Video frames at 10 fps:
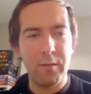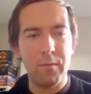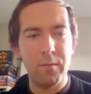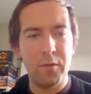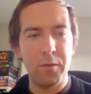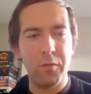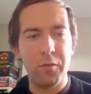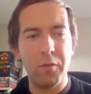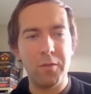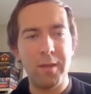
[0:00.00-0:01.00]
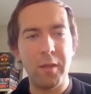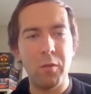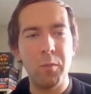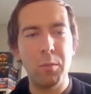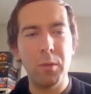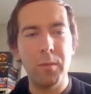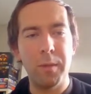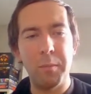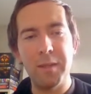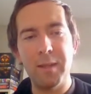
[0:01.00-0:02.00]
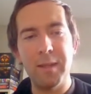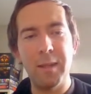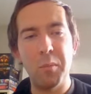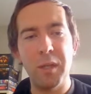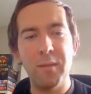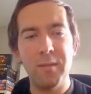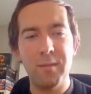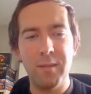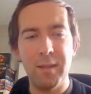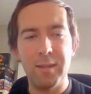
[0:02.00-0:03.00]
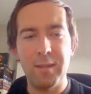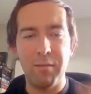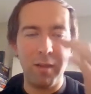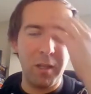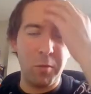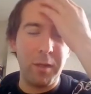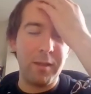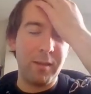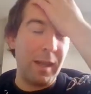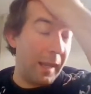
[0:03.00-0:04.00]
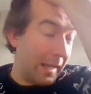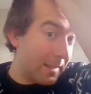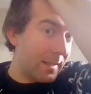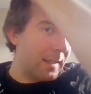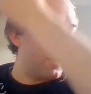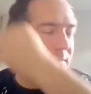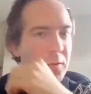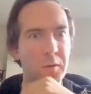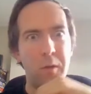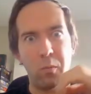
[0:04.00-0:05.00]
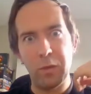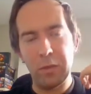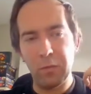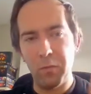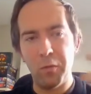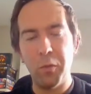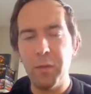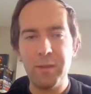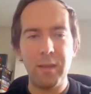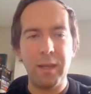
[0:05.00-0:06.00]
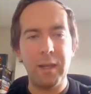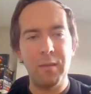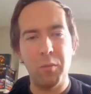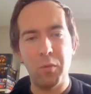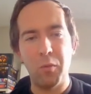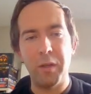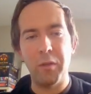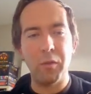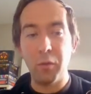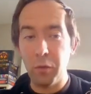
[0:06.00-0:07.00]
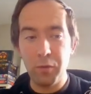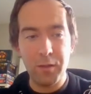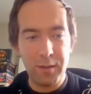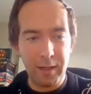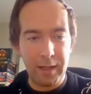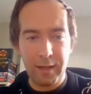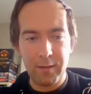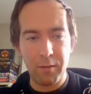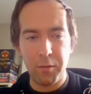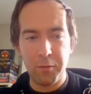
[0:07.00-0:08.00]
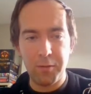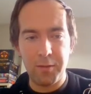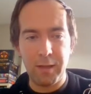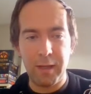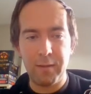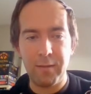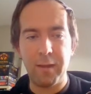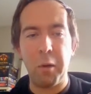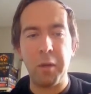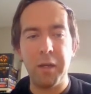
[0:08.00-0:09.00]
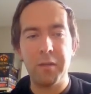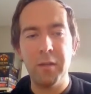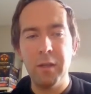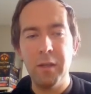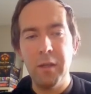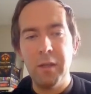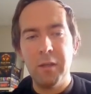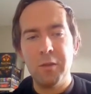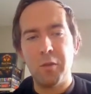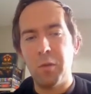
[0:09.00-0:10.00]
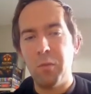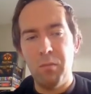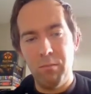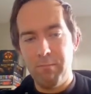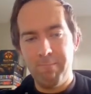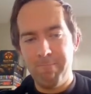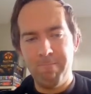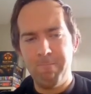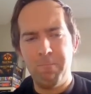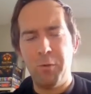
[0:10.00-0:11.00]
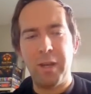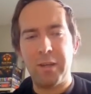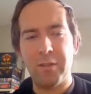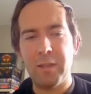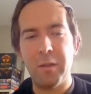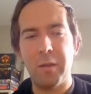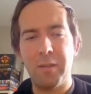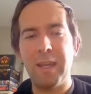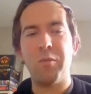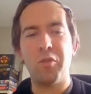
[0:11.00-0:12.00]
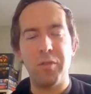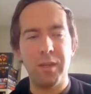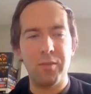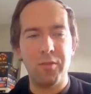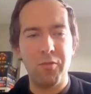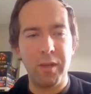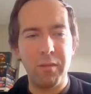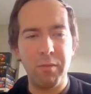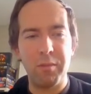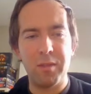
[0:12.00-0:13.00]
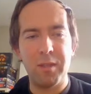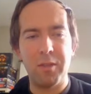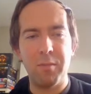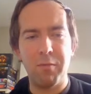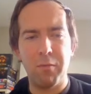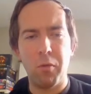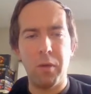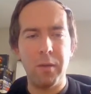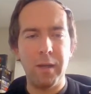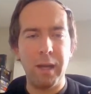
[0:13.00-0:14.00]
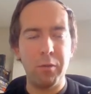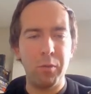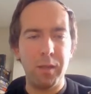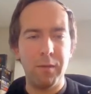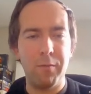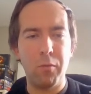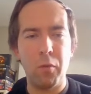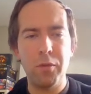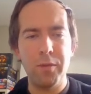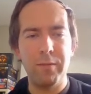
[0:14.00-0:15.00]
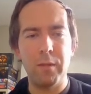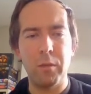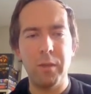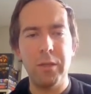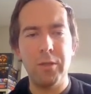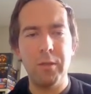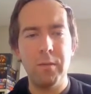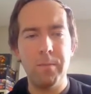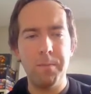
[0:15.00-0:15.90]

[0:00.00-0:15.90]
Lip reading: So it returns an enumerable, and basically that means it's evaluated lazily, so not when you do the select, but when you use the select, and we use the select down here. So we are actually not capturing the string representation before. How do we force evaluation?